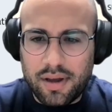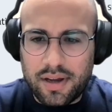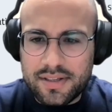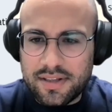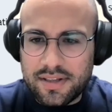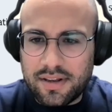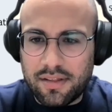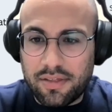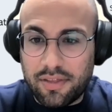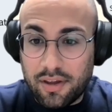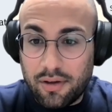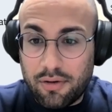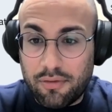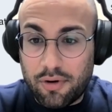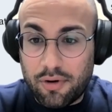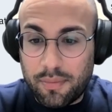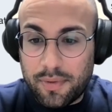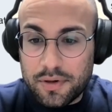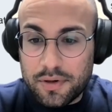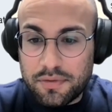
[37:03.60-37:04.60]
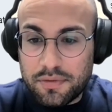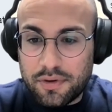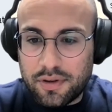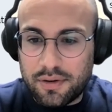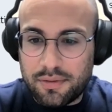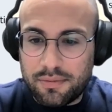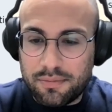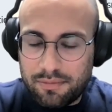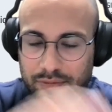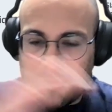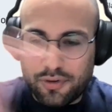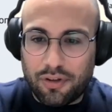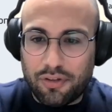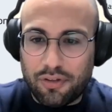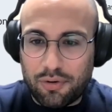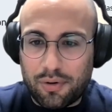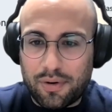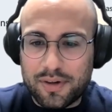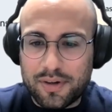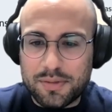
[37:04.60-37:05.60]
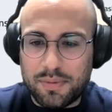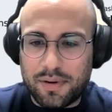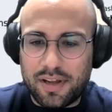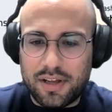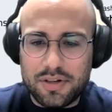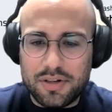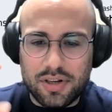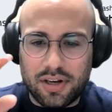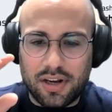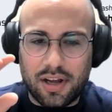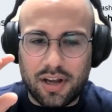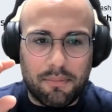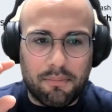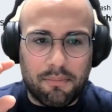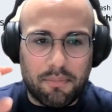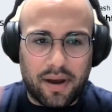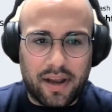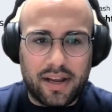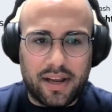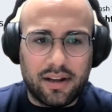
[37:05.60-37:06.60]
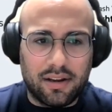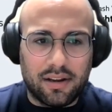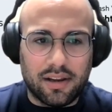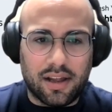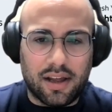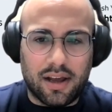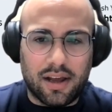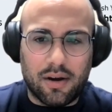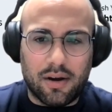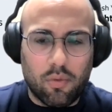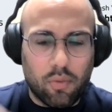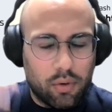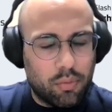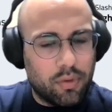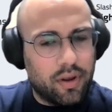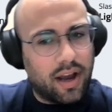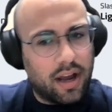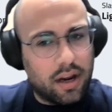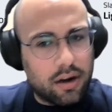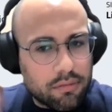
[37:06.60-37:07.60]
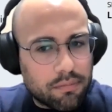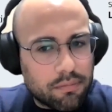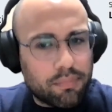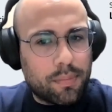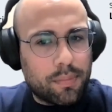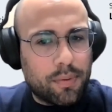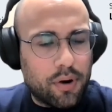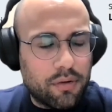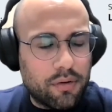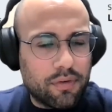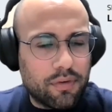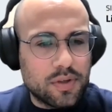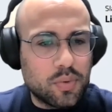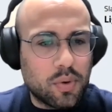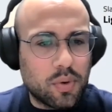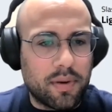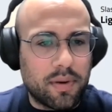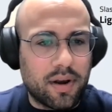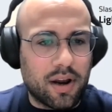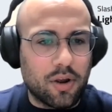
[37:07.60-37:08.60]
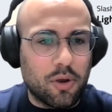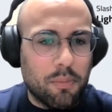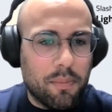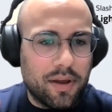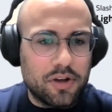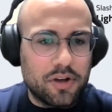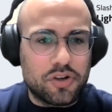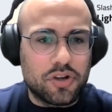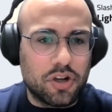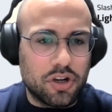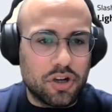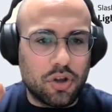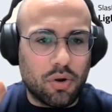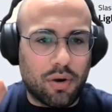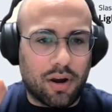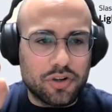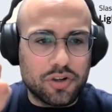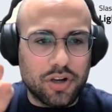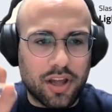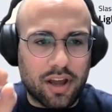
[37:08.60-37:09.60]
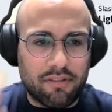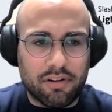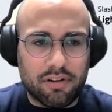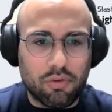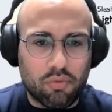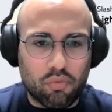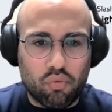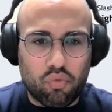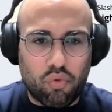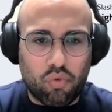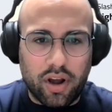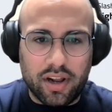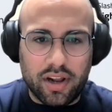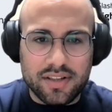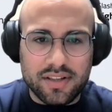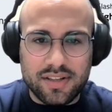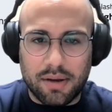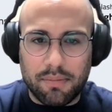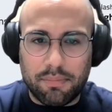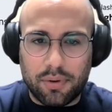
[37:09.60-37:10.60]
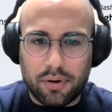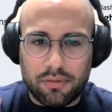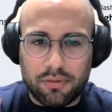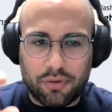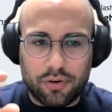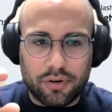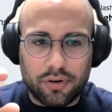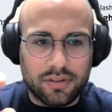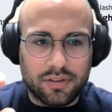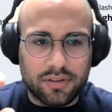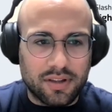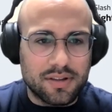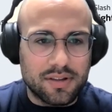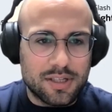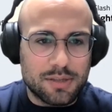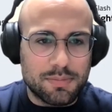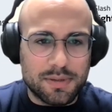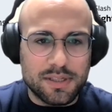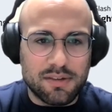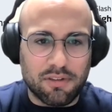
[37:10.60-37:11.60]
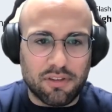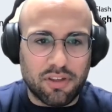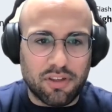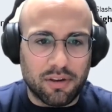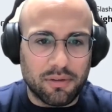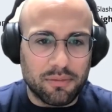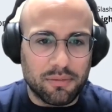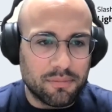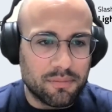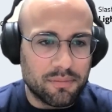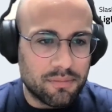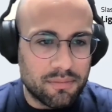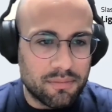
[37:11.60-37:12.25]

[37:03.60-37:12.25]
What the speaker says: Excellent. Thank you very much for the thorough explanation. Michael, when we kind of prepared for this webinar, you mentioned you actually have a great example for this specific thing.